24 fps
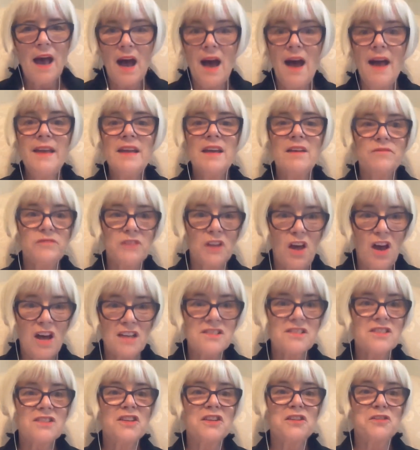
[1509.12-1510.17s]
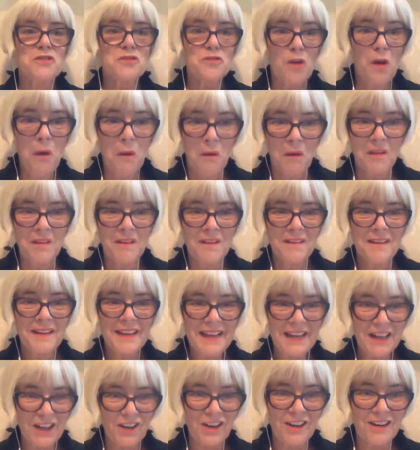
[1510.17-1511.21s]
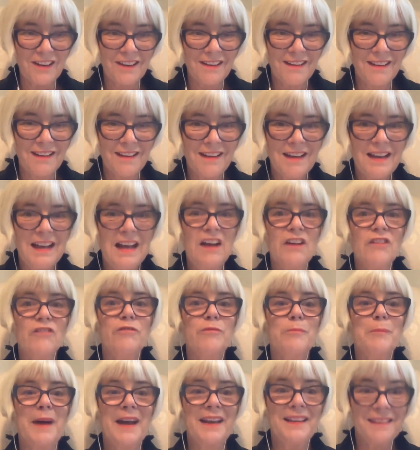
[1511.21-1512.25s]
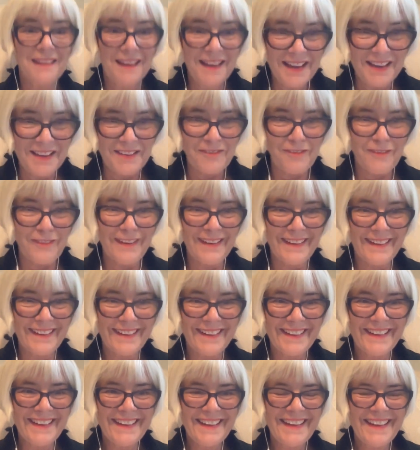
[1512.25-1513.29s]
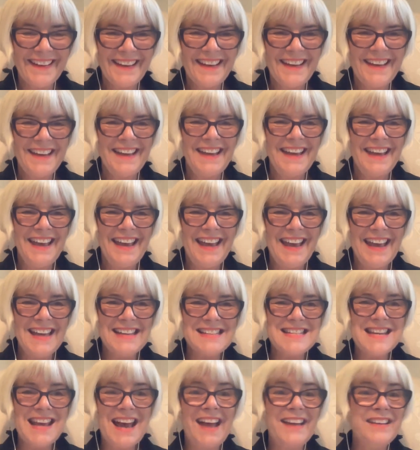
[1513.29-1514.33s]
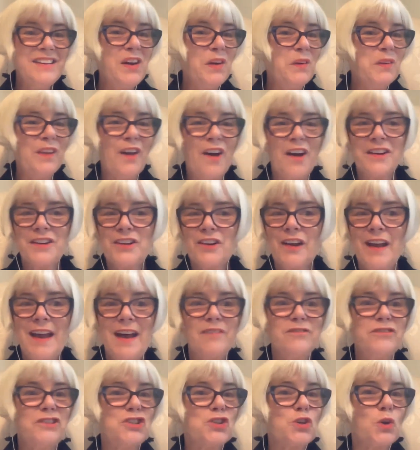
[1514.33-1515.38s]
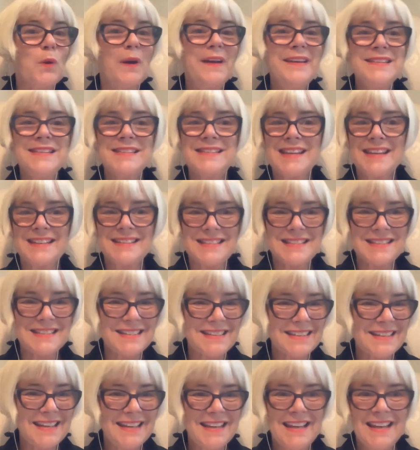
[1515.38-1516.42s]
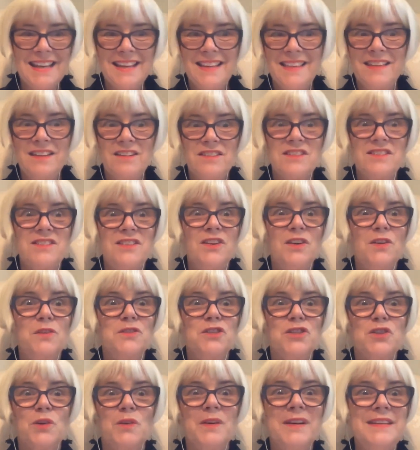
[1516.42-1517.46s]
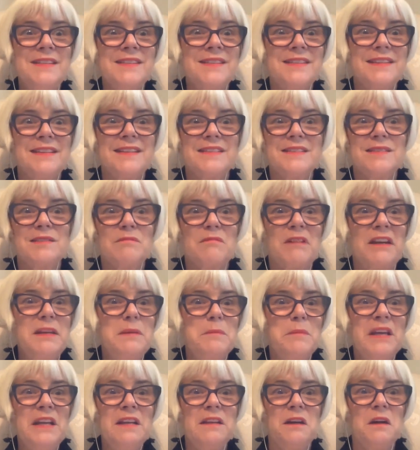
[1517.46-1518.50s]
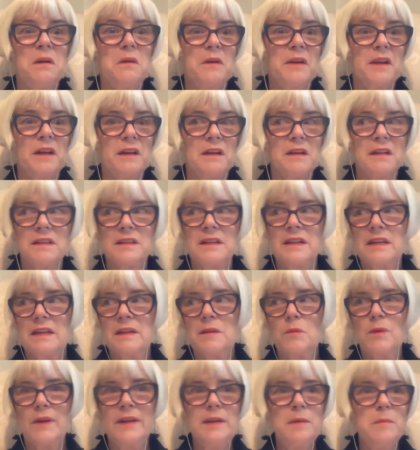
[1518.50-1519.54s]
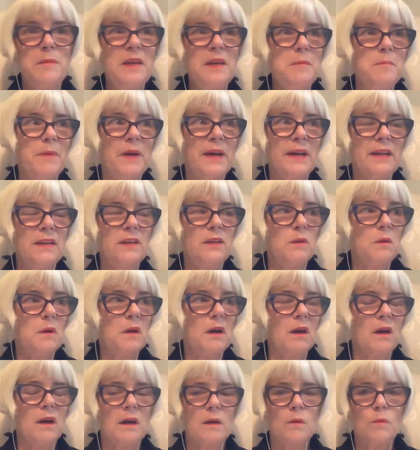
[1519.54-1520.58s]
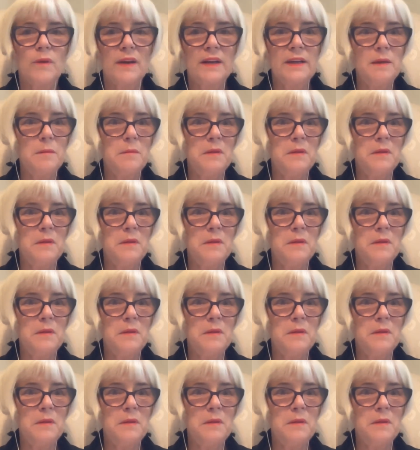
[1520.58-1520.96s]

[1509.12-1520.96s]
I have lost control here of my life. And I no longer have choices. There's no choices. What do you mean go on a holiday? What do you mean buy a new car? What do you